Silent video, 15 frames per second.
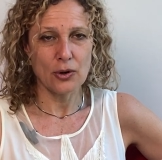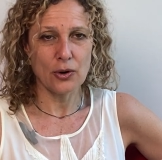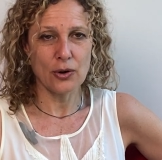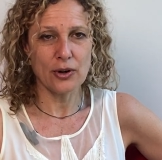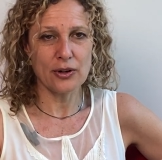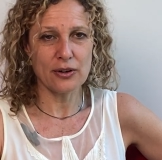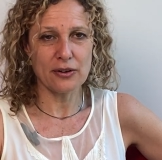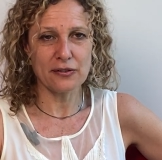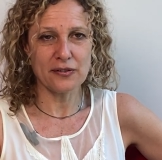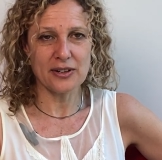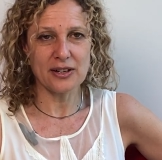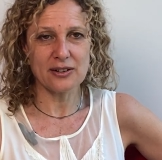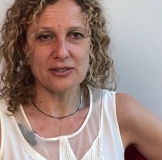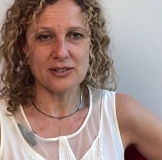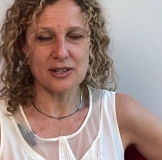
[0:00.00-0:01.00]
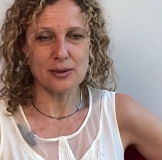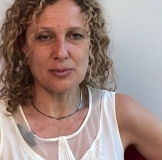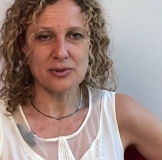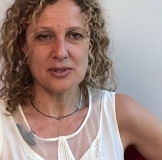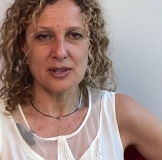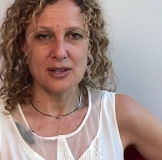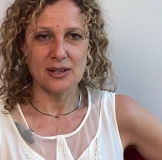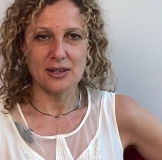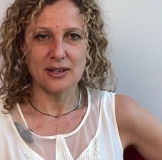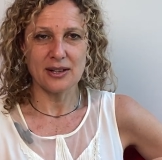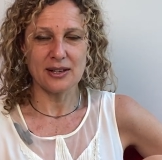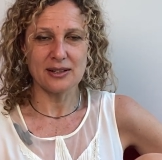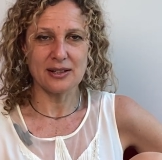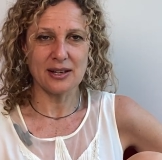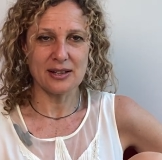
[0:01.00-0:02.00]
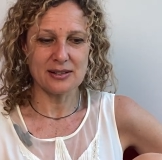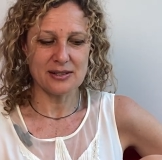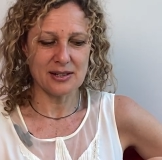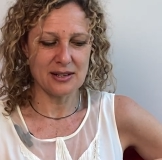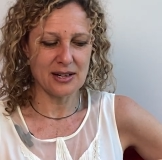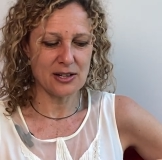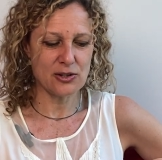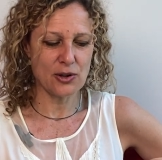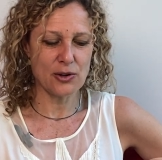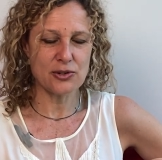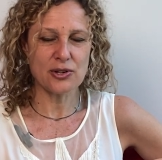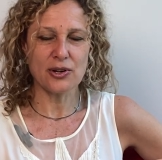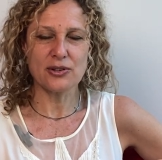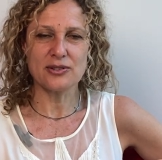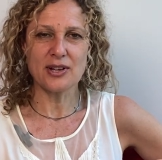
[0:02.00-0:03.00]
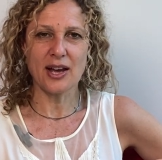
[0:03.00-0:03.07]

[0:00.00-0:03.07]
or your fingertips like that. And that's also a